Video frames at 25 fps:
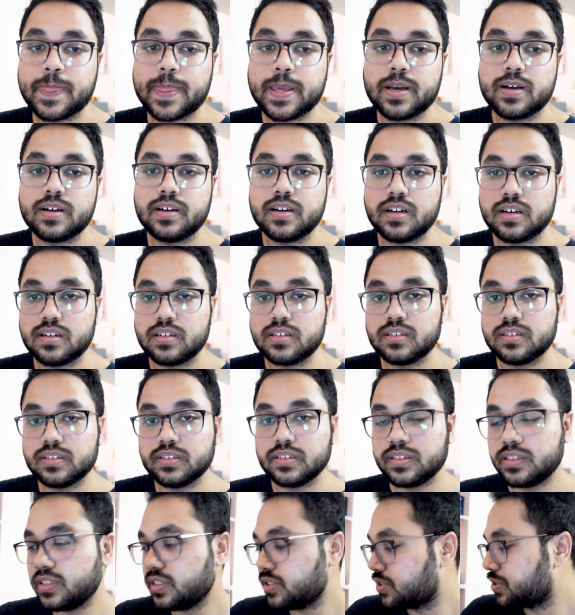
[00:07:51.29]
uh,
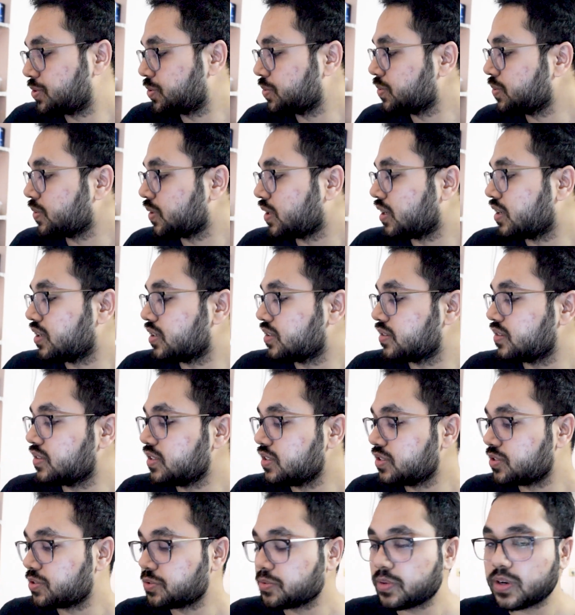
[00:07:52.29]
these two, uh, these
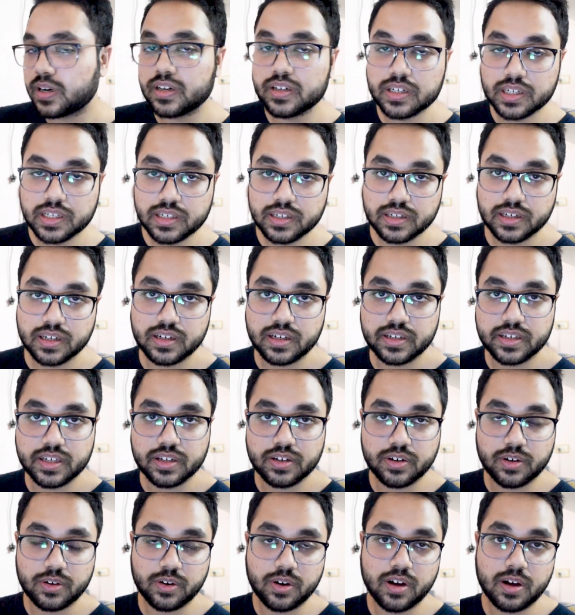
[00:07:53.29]
two are, uh,
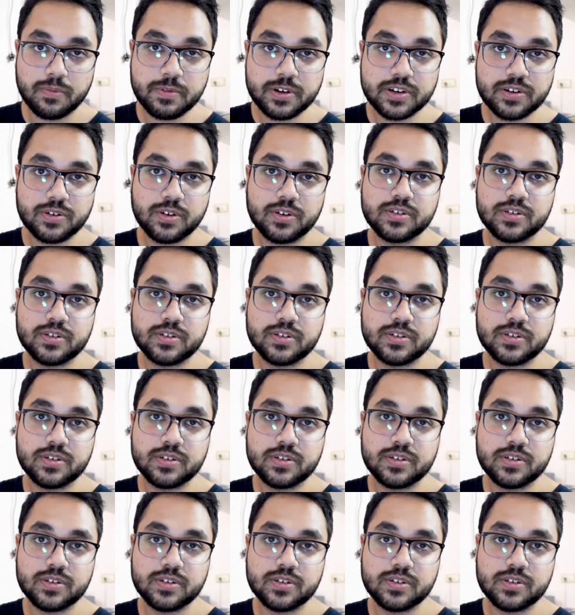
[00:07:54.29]
I mean,